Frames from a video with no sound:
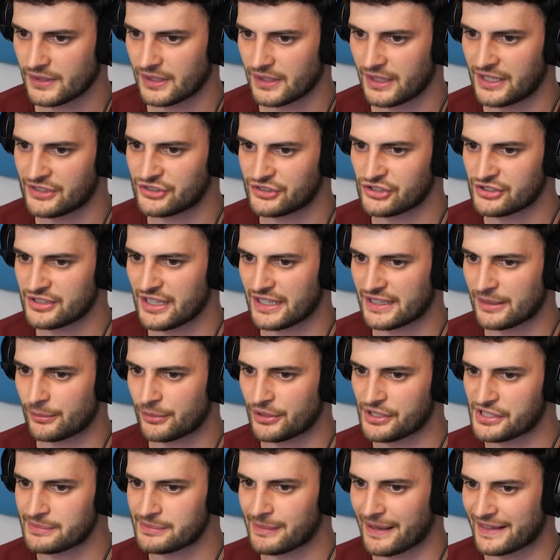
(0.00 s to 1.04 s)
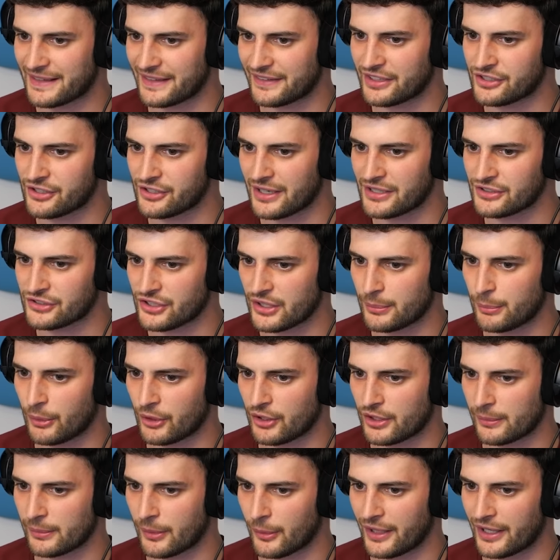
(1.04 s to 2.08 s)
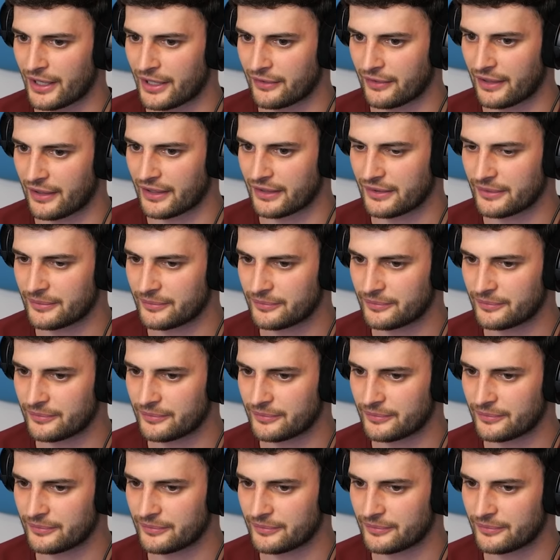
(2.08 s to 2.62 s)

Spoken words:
It's just like I'm gonna smack it. The dragon's gonna bonk him away. Are you ready?